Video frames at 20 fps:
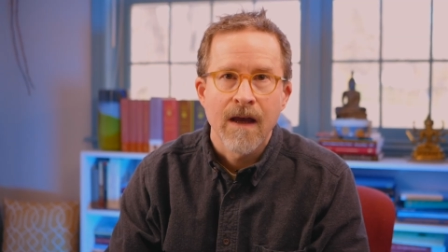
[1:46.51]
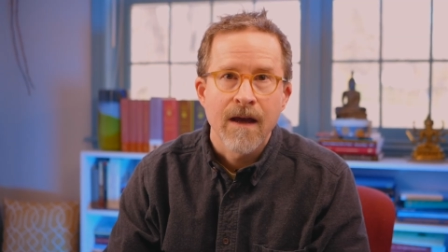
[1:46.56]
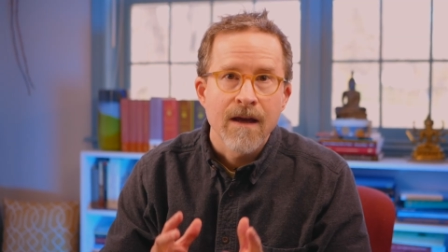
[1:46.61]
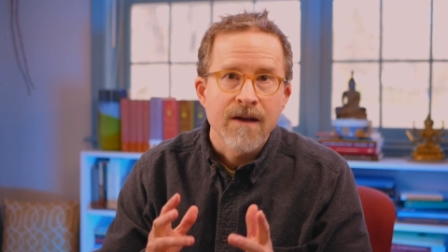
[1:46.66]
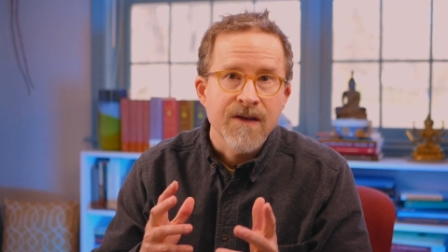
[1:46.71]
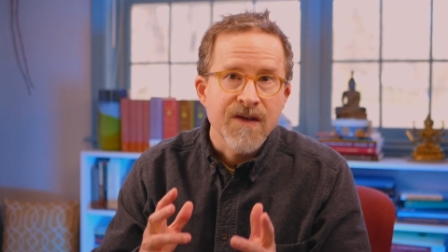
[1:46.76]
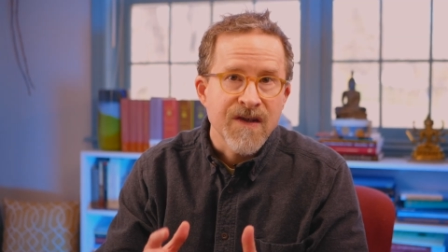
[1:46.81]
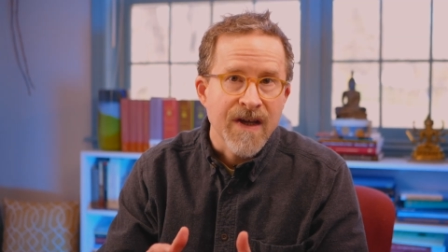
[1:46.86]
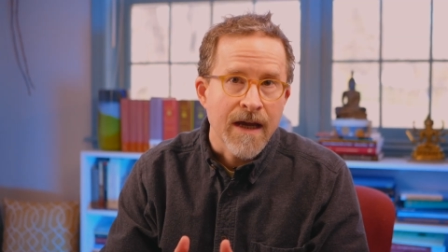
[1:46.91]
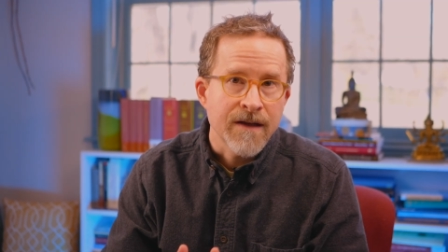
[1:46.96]

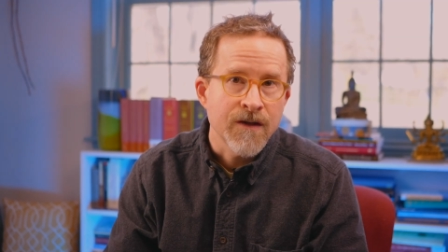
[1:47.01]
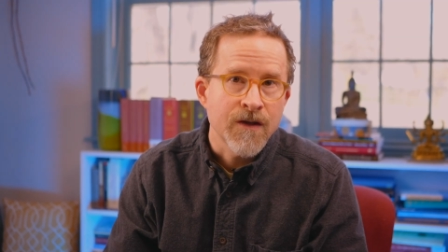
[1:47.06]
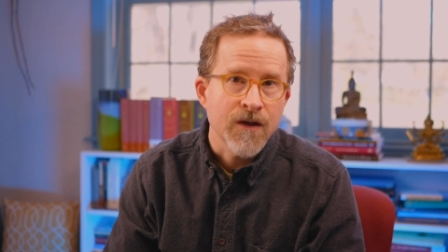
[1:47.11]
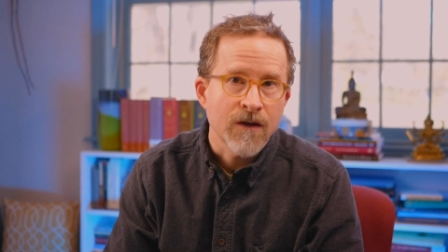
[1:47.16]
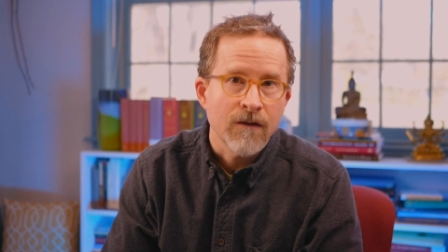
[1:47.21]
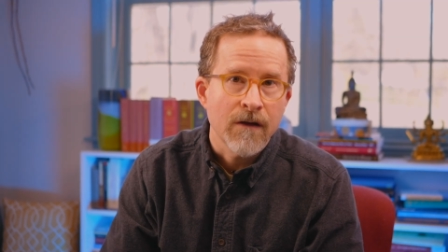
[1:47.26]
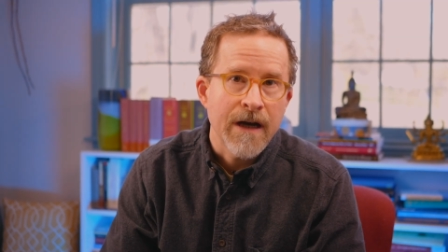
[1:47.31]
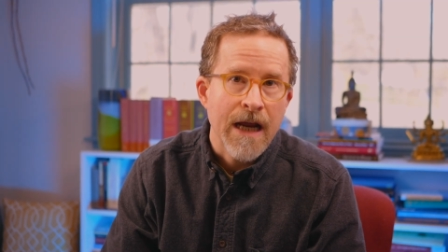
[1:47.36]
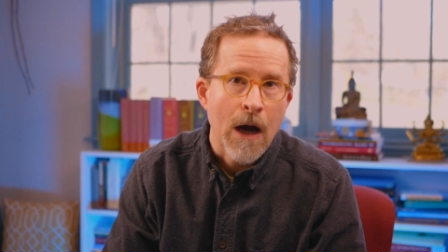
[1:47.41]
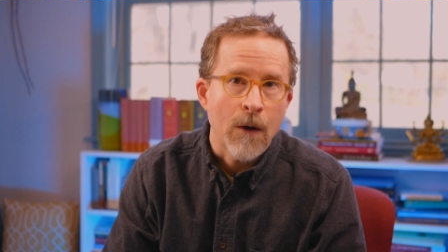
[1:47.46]

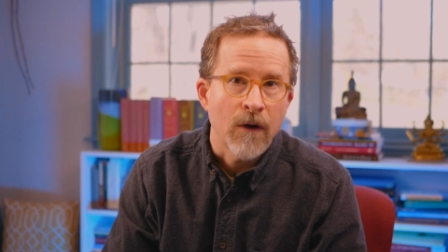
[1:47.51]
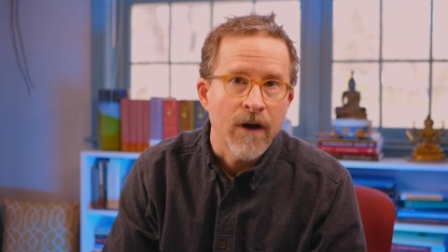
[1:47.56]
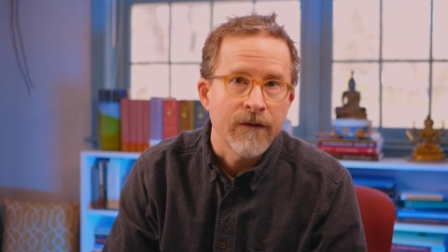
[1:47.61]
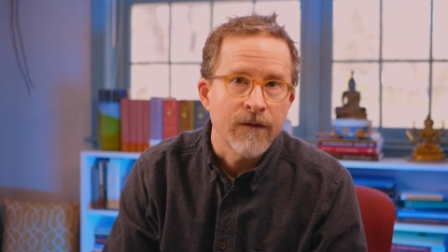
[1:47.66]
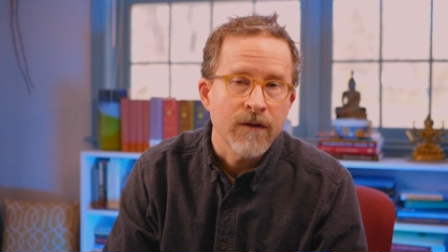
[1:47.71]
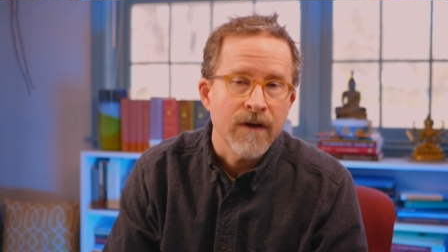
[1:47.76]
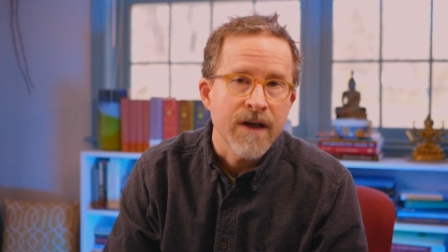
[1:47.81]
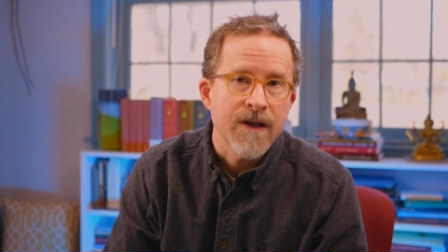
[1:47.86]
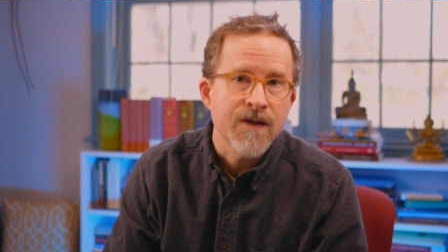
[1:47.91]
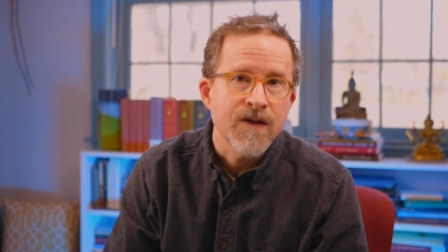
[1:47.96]
Sanskrit,
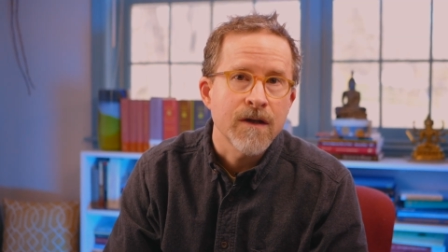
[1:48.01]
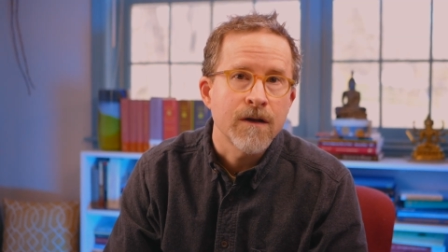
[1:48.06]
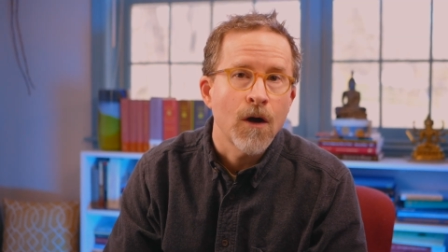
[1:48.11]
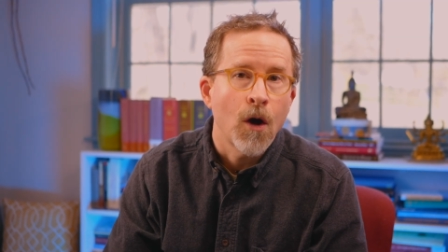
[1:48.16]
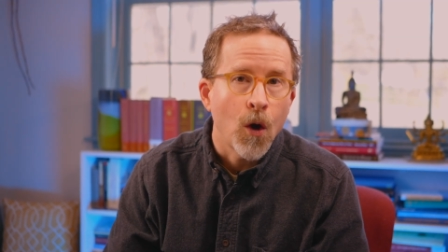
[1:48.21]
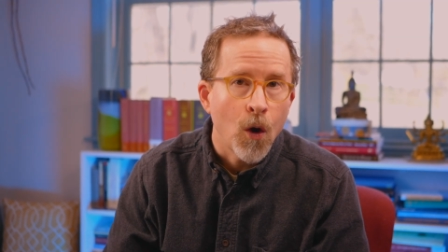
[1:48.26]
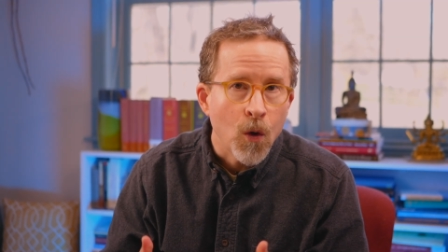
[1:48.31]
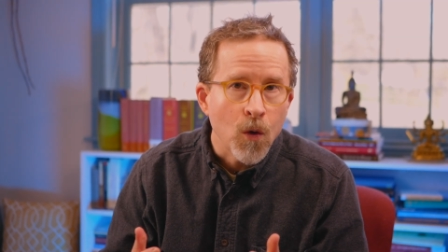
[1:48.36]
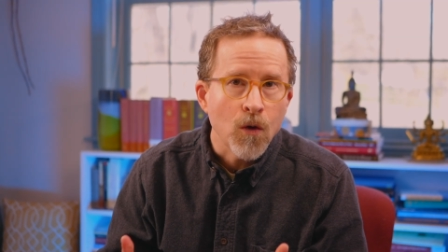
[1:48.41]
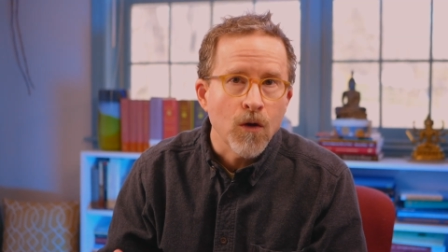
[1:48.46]
however, is an
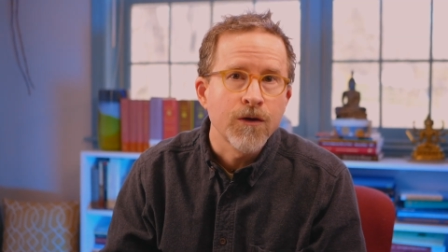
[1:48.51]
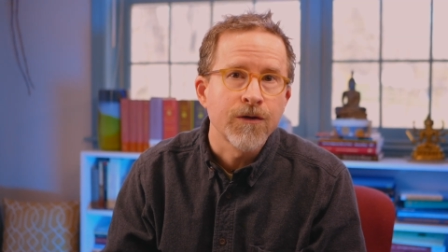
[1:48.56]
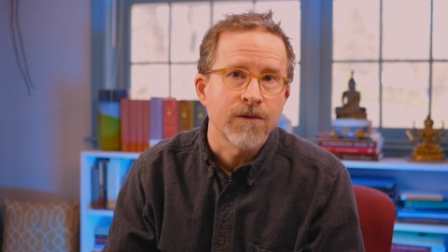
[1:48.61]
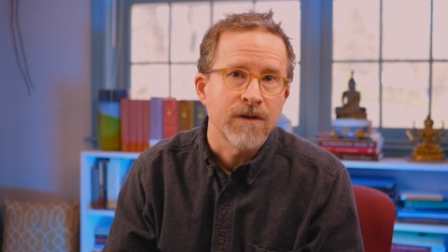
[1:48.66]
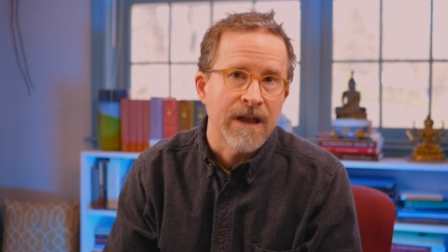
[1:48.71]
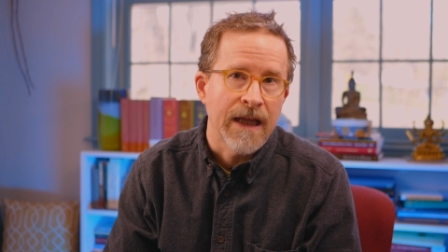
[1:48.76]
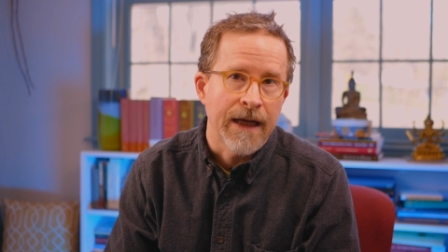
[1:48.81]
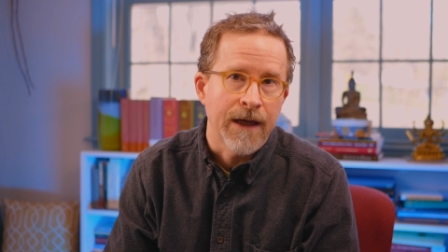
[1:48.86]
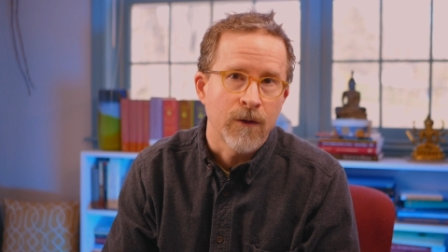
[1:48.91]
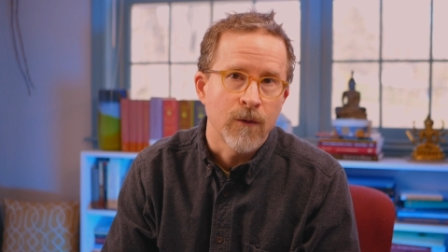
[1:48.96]
older
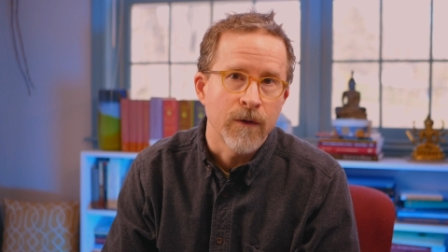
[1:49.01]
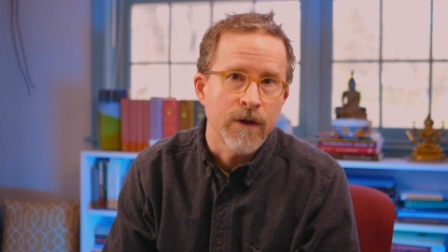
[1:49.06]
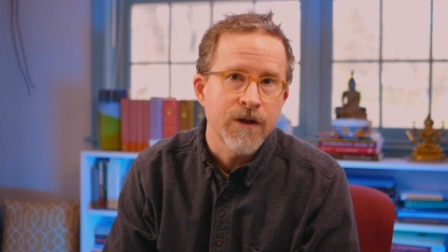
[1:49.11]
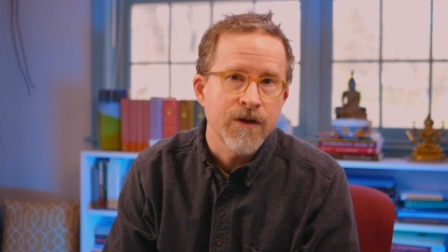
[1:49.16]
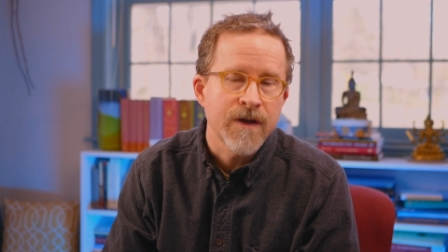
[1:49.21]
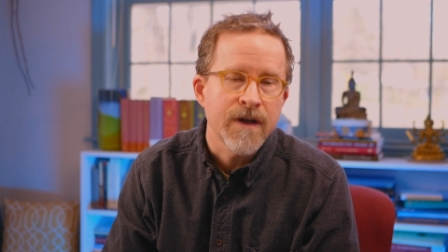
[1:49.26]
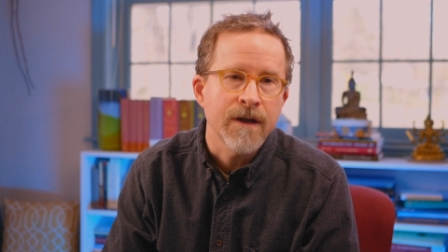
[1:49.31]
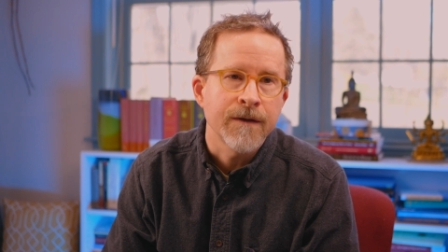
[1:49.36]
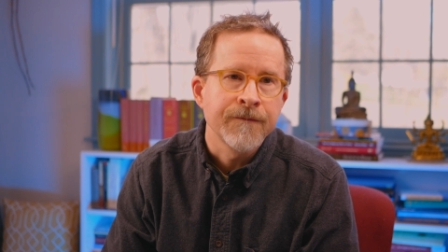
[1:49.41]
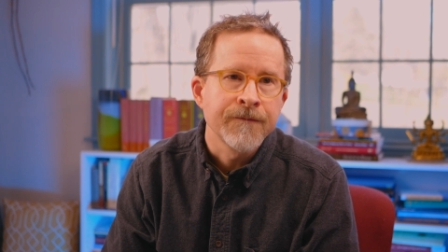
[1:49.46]

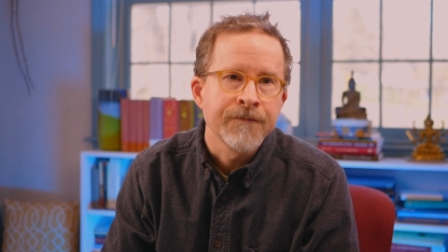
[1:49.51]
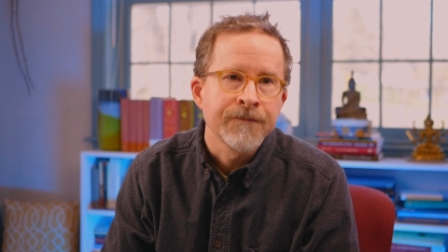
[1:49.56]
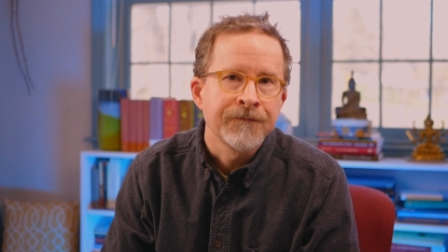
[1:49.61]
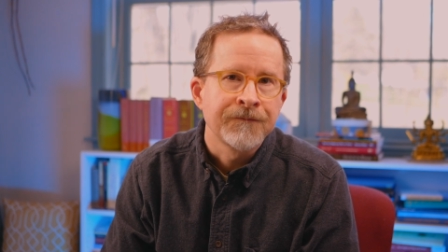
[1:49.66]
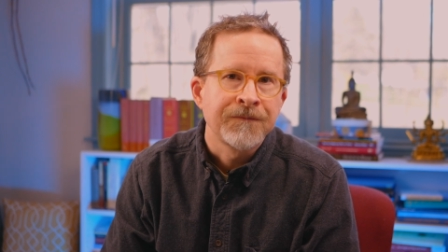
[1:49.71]
language that